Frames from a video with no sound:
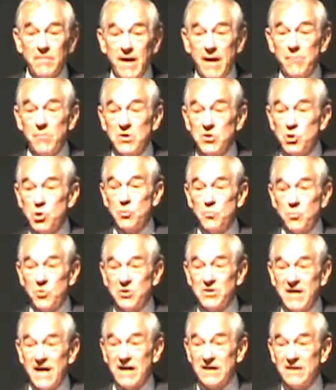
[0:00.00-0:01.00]
government should
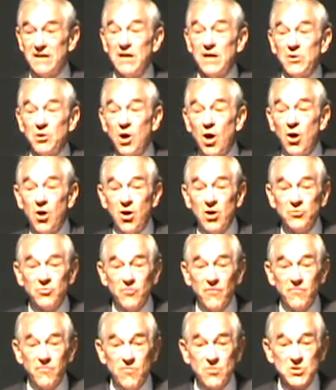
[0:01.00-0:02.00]
protect
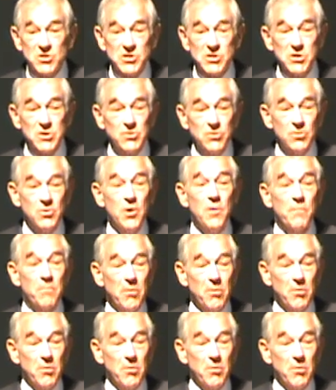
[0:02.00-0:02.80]
controversial